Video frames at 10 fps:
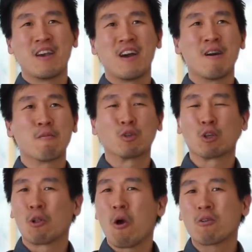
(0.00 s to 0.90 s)
It was a
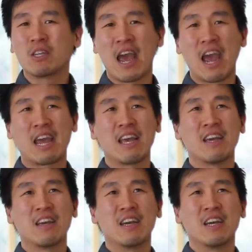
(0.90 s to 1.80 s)
long day,
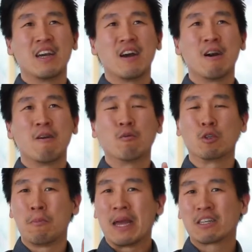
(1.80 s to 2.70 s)
it was
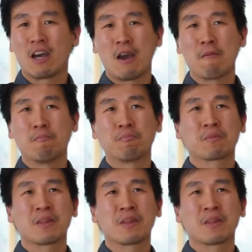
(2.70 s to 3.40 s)
bedtime,